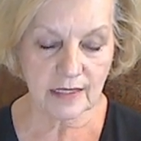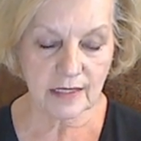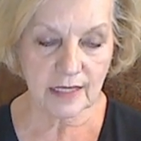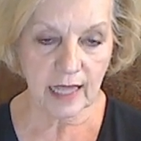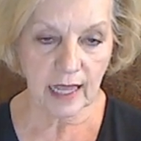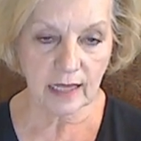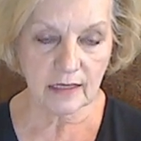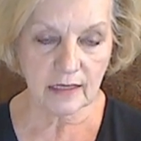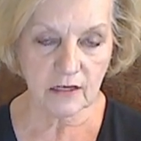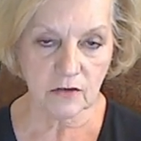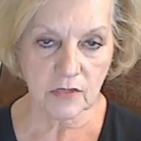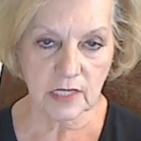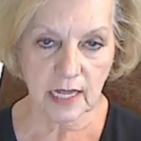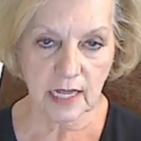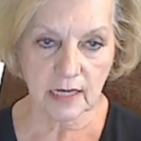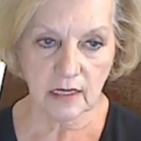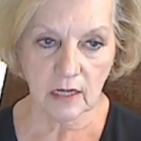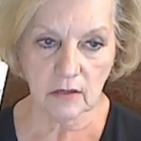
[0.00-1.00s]
Cell
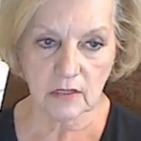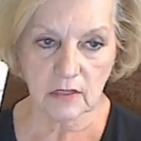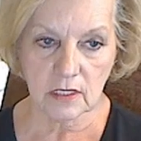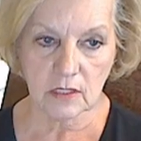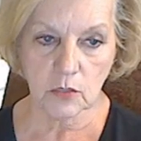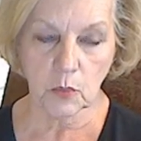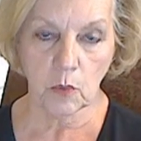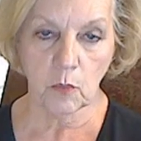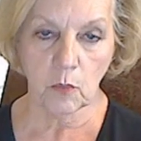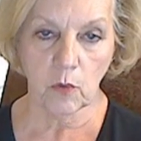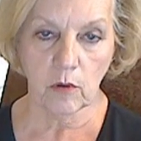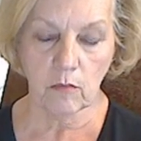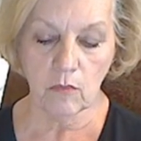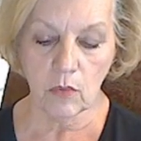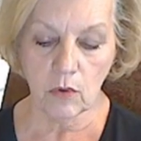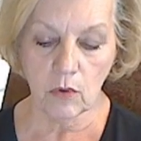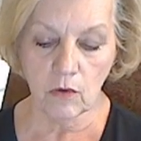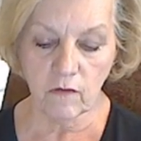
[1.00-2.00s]
differentiation,
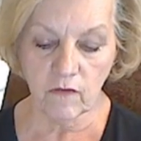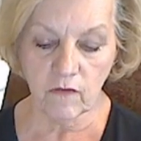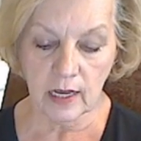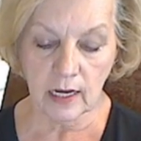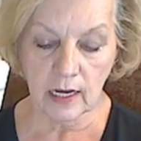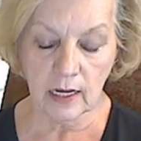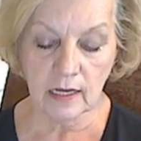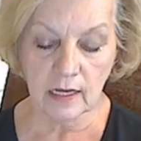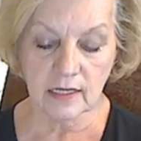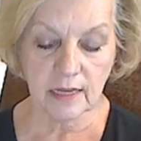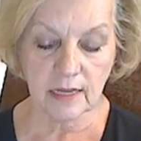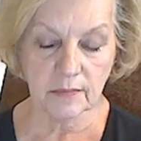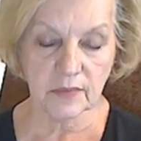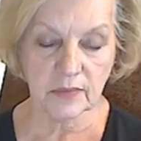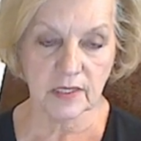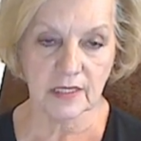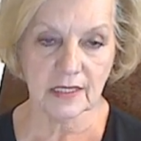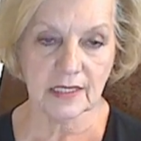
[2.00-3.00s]
cells are
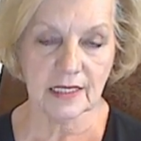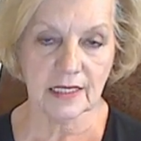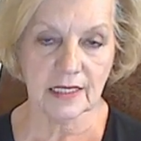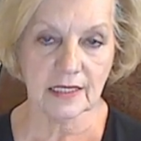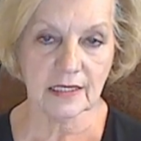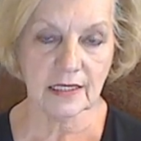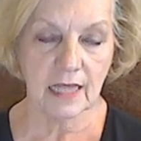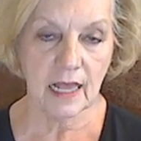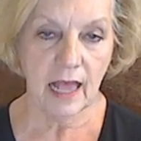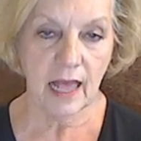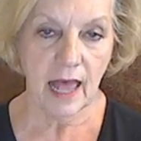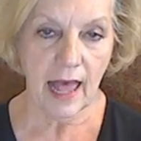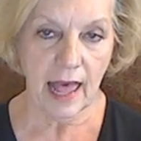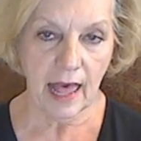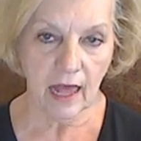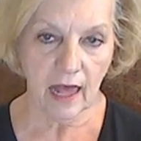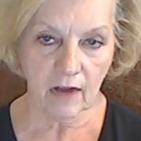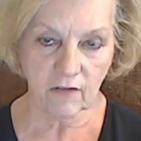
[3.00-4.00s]
specialized or they're
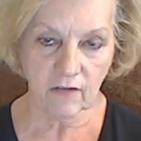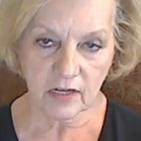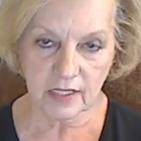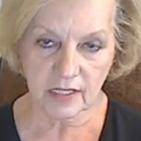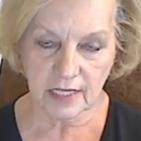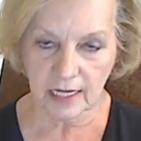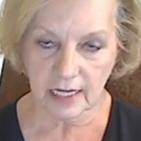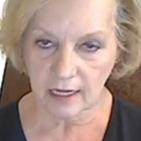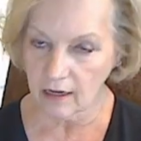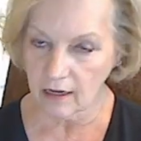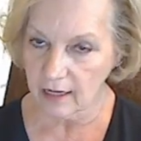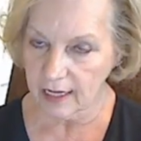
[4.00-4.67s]
differentiated.